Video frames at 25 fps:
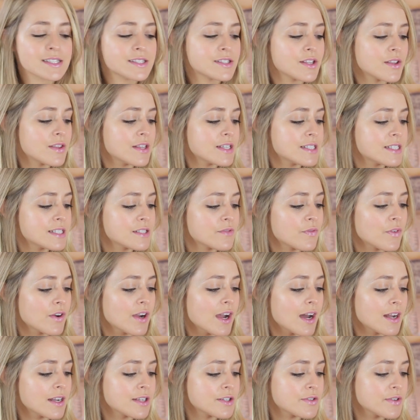So this is for
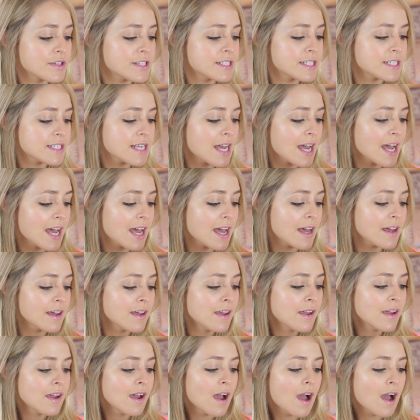colour treated hair,